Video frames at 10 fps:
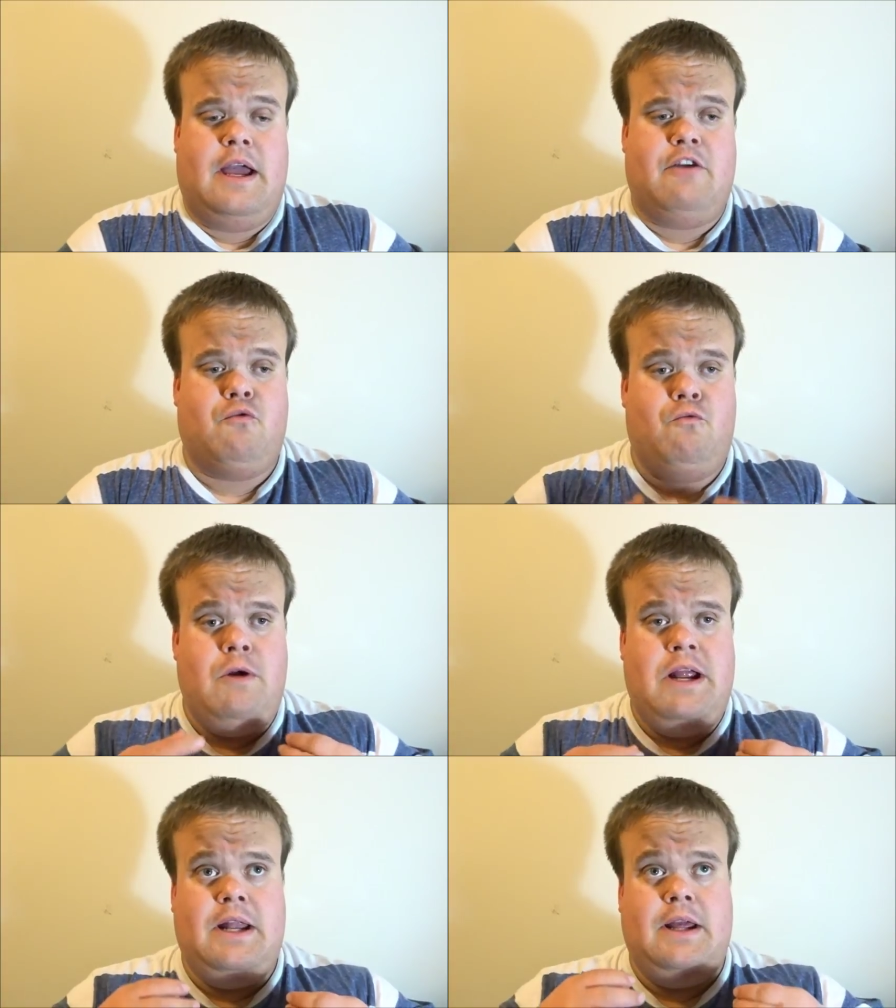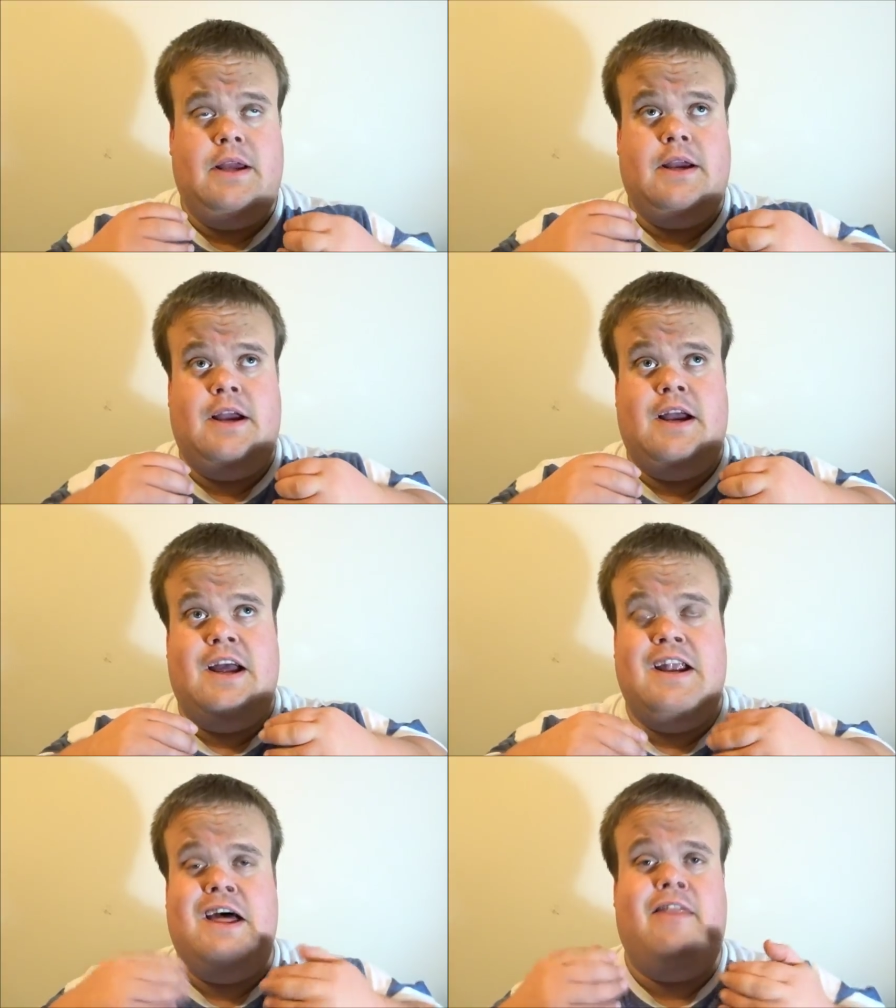It's really
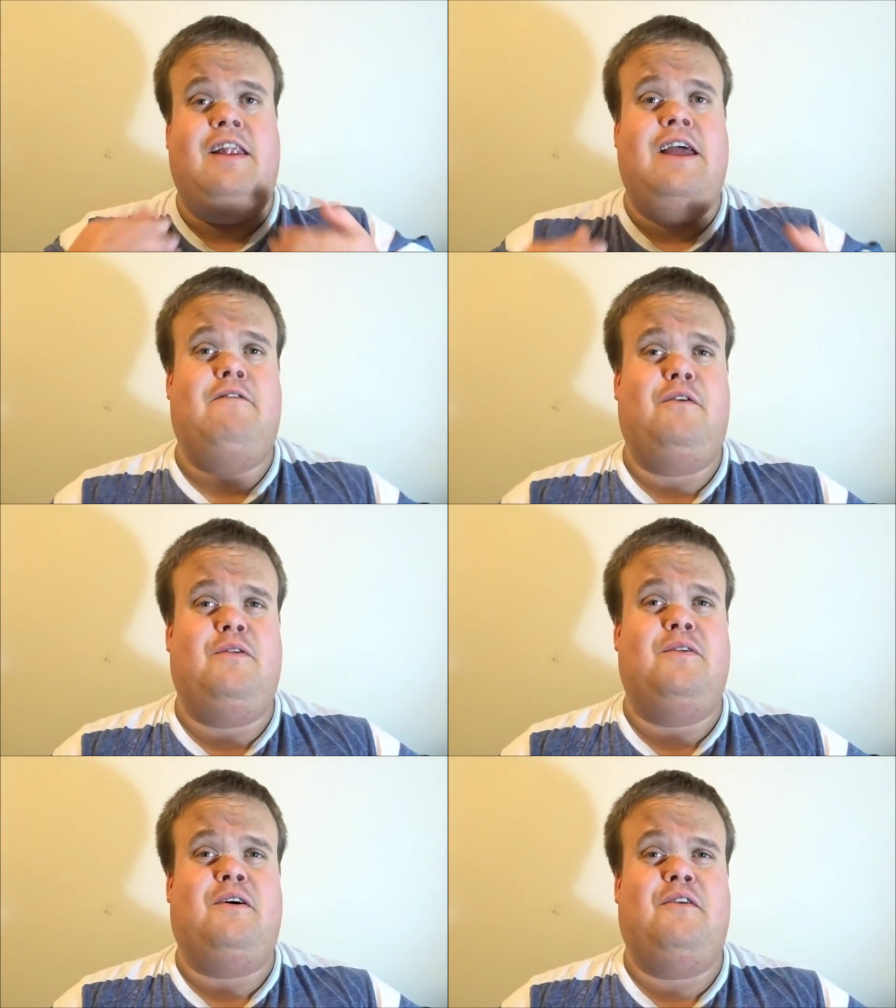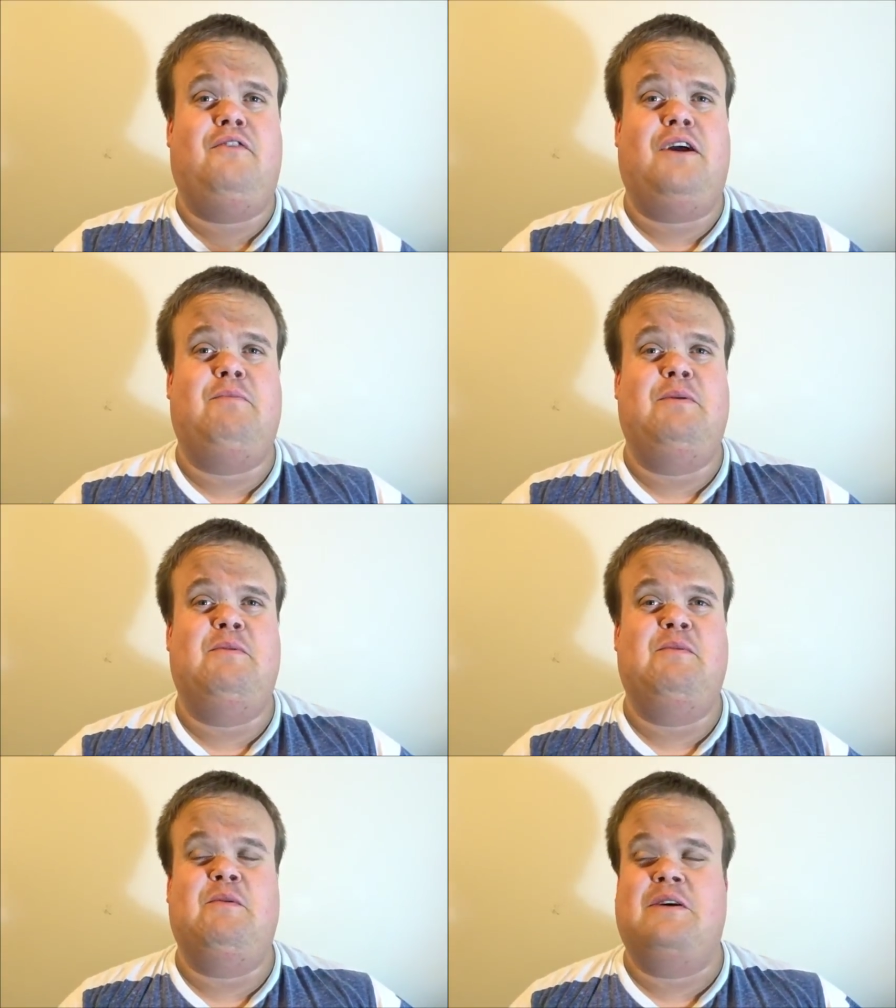another level of rugby
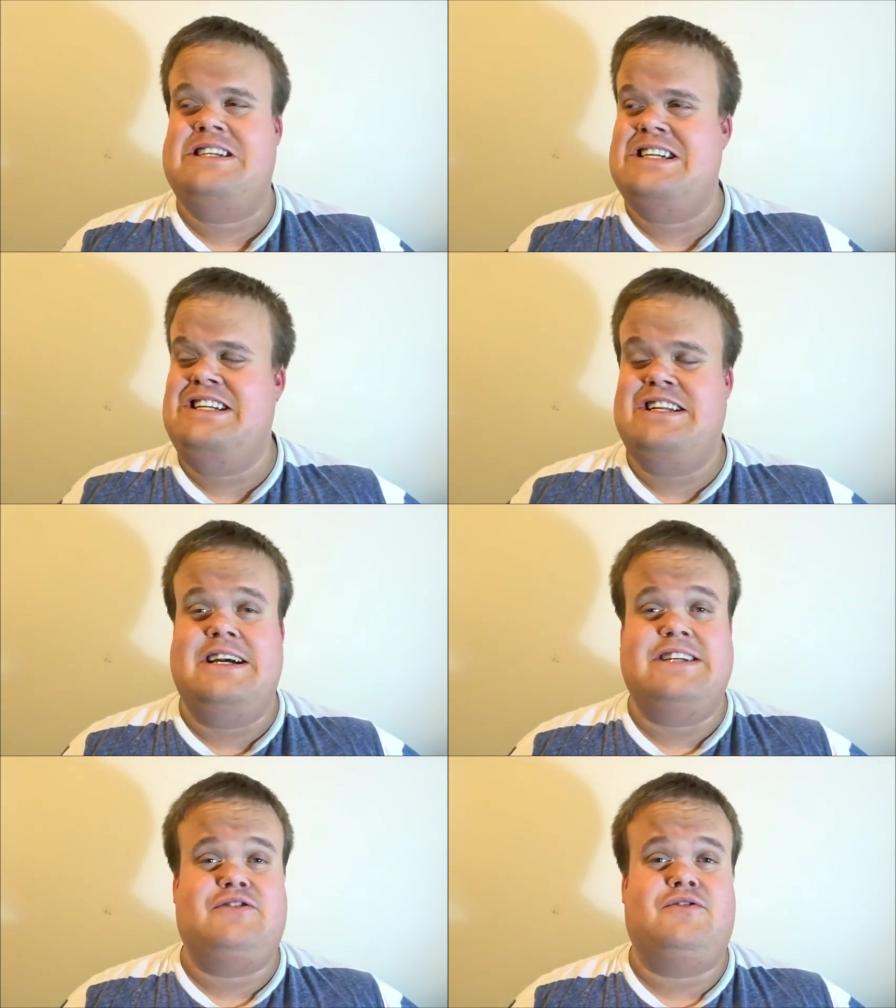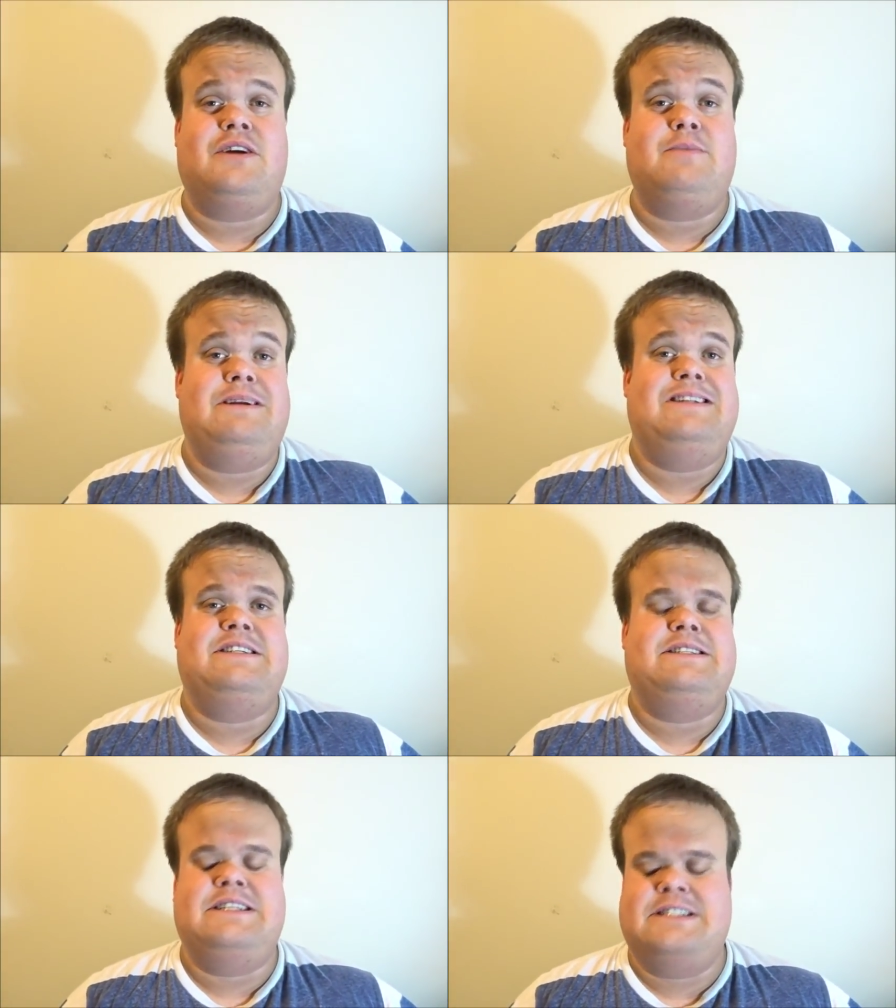when we watch international rugby. It
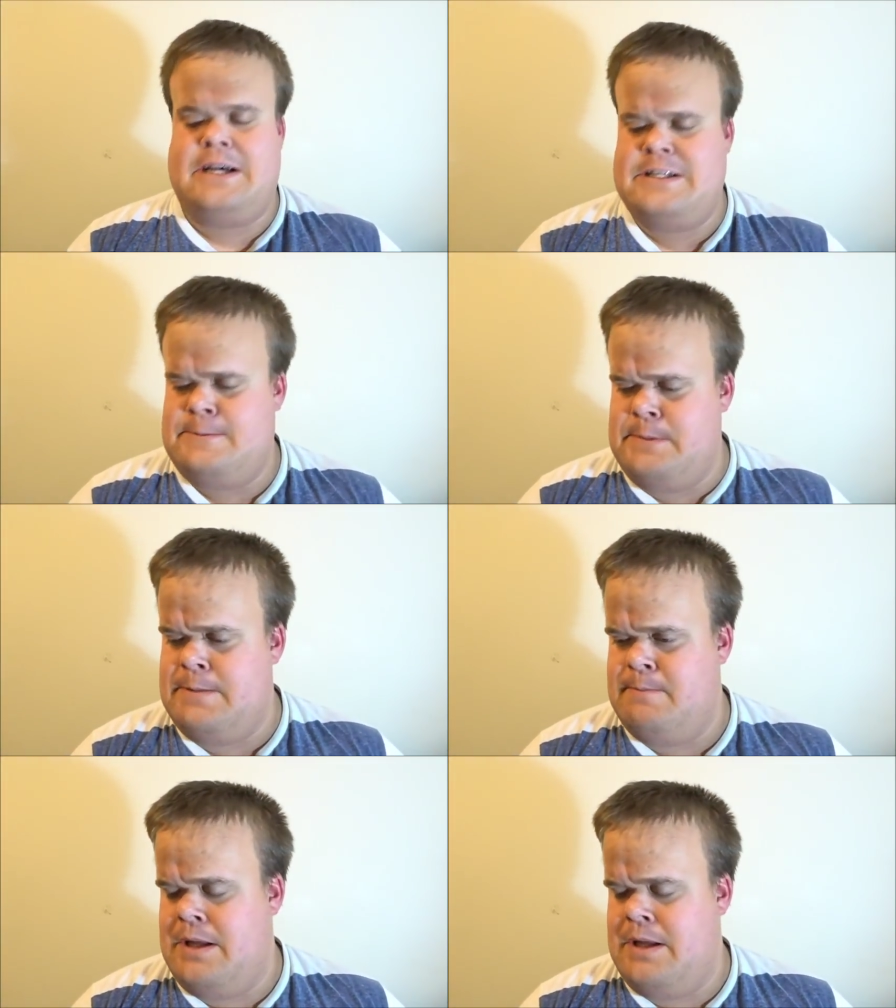just excites me.